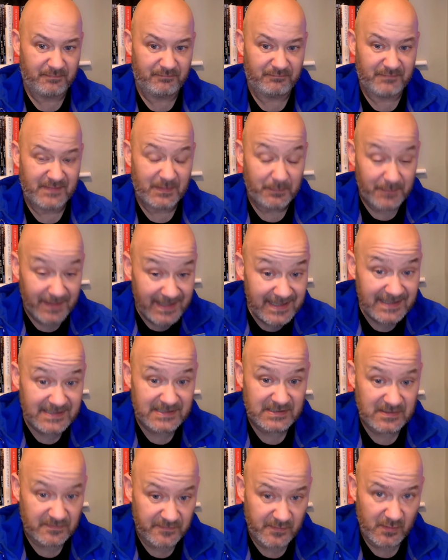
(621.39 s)
the
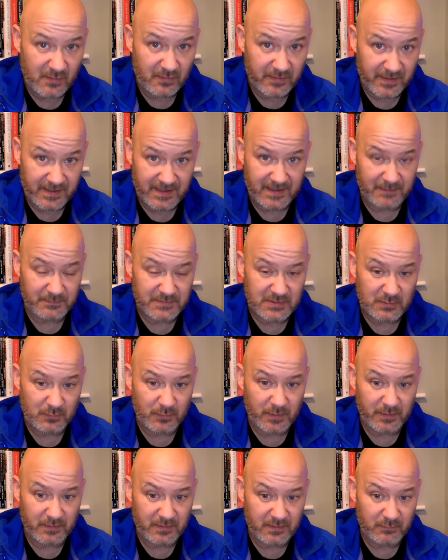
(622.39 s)
biggest of all the games that
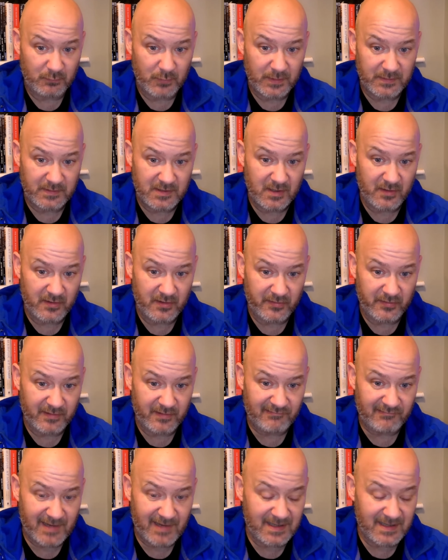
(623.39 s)
we'd got on the
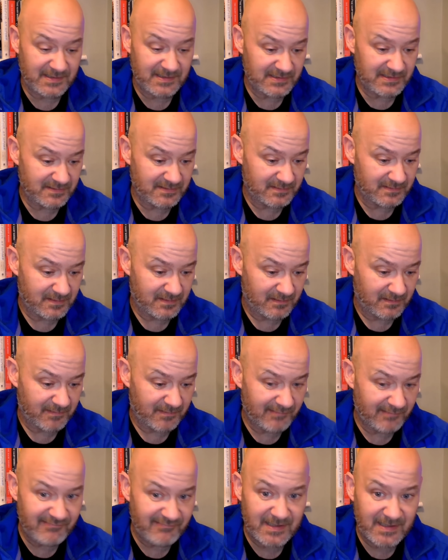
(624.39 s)
horizon,
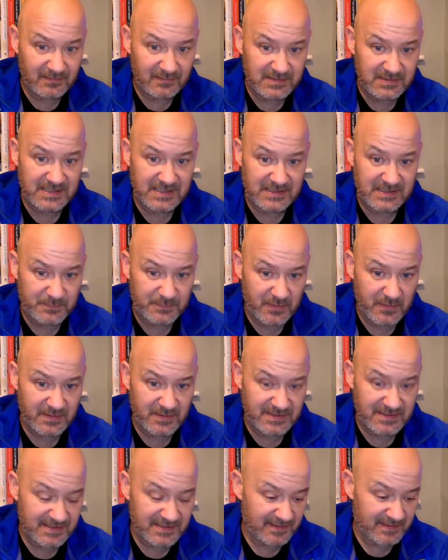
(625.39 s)
a real
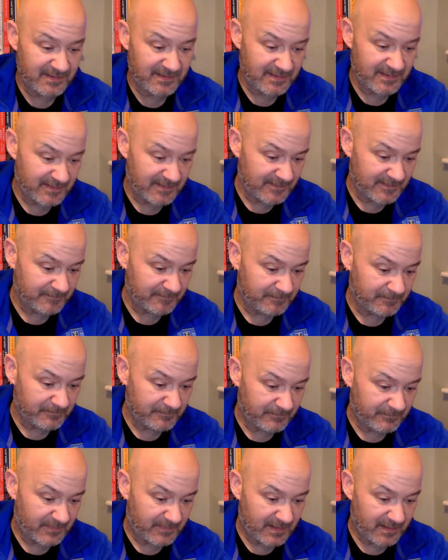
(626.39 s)
six-pointer.
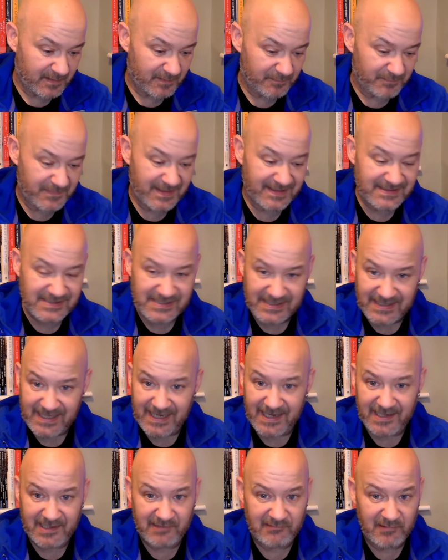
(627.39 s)
Yeah, that's an
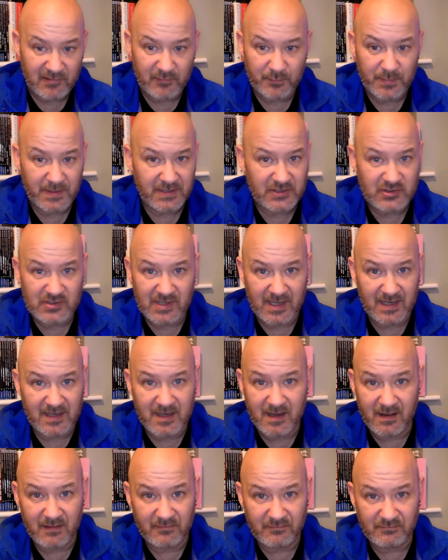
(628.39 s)
area of pitch that I
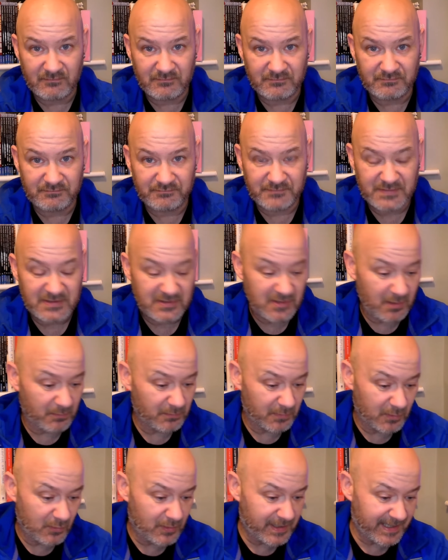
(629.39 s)
can't stop
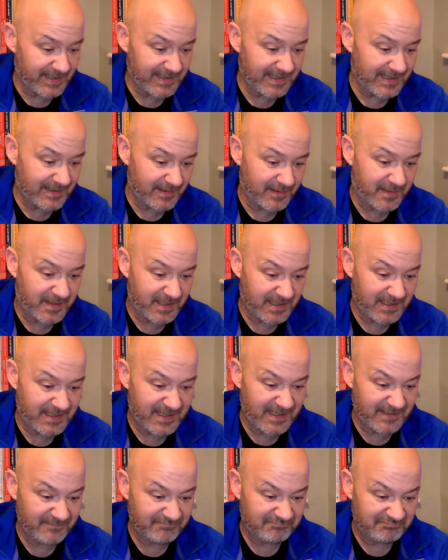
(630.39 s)
looking at and
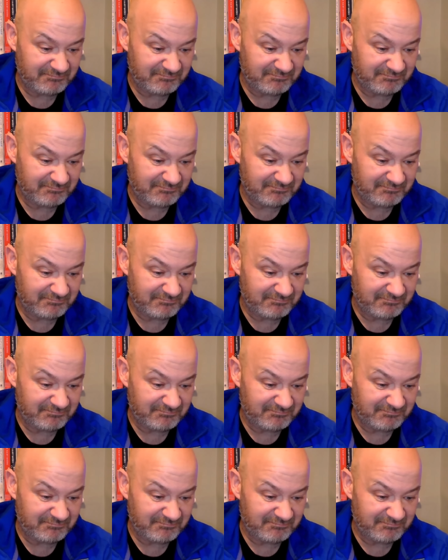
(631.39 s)
thinking,